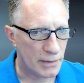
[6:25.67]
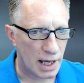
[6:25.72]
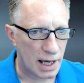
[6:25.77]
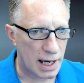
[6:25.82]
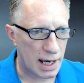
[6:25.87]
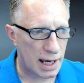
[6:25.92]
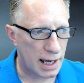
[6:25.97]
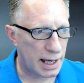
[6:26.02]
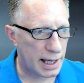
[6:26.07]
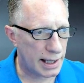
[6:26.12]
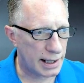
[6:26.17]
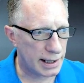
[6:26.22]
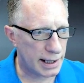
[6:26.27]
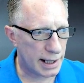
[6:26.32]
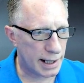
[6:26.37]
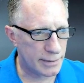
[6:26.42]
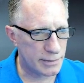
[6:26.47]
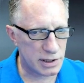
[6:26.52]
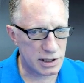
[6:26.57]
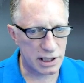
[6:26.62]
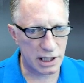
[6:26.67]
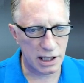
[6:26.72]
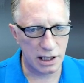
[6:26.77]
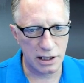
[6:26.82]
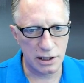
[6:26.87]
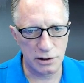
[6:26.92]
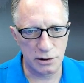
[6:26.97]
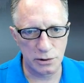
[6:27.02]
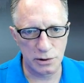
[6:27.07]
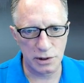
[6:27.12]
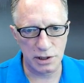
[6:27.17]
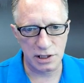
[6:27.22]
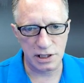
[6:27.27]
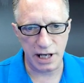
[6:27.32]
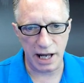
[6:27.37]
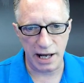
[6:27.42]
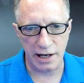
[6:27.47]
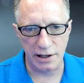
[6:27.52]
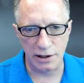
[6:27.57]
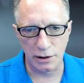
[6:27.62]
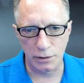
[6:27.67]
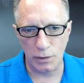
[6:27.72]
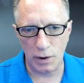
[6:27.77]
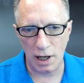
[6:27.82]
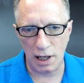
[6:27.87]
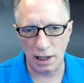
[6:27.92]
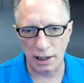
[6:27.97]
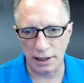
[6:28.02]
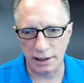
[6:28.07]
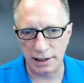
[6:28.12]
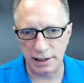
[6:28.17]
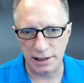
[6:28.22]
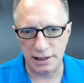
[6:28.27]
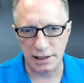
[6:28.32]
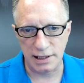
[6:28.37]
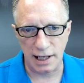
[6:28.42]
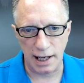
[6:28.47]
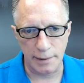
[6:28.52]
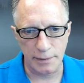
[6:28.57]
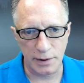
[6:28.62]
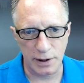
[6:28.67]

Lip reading: And I'm just going to do the standard wallet this time.